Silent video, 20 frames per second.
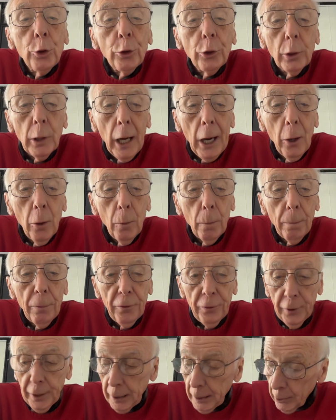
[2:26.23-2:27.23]
To help
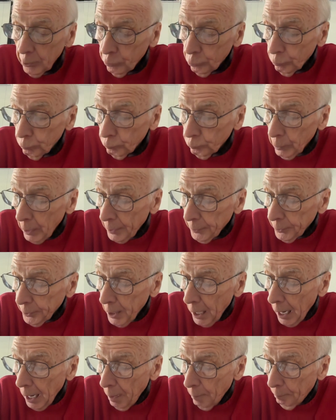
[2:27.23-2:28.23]
things run